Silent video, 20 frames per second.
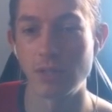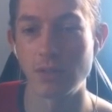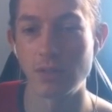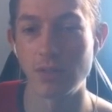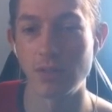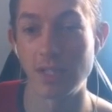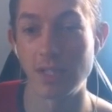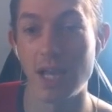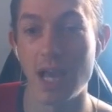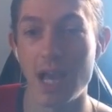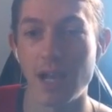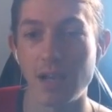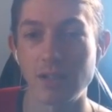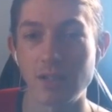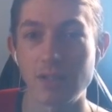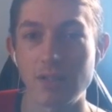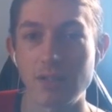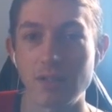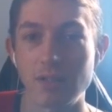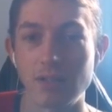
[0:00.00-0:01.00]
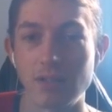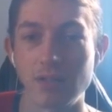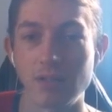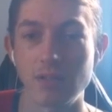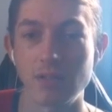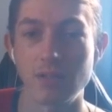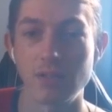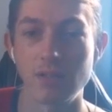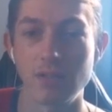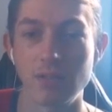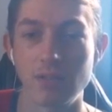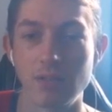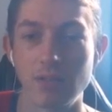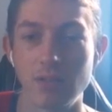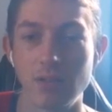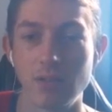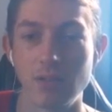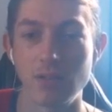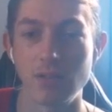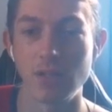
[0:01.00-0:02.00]
attacks.
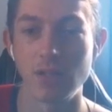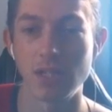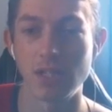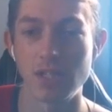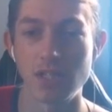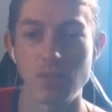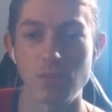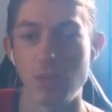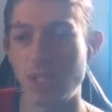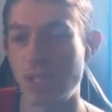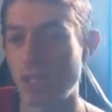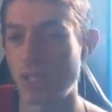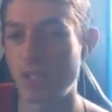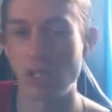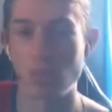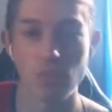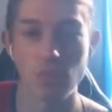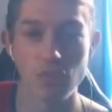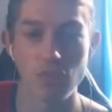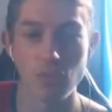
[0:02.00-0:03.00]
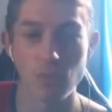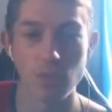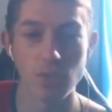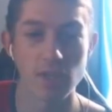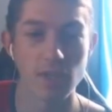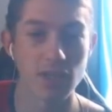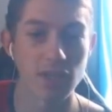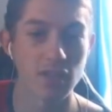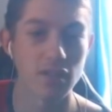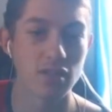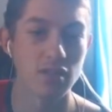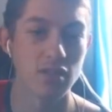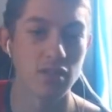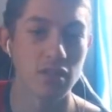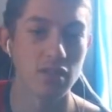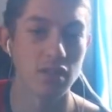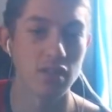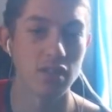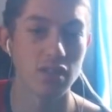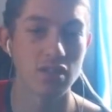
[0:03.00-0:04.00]
You get the special summon from your deck.
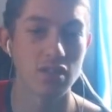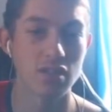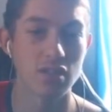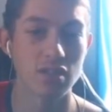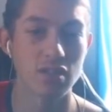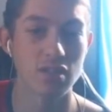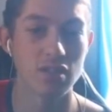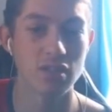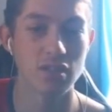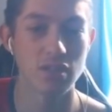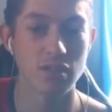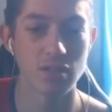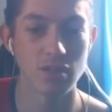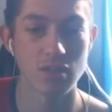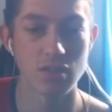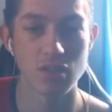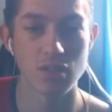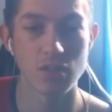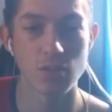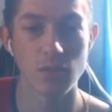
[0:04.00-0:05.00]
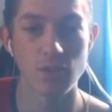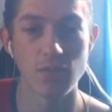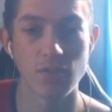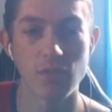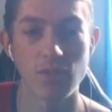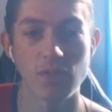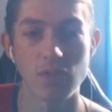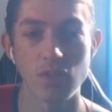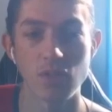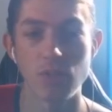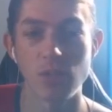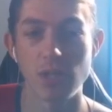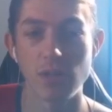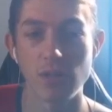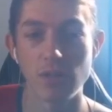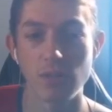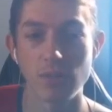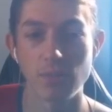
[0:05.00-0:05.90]
It's just a 2500 beta.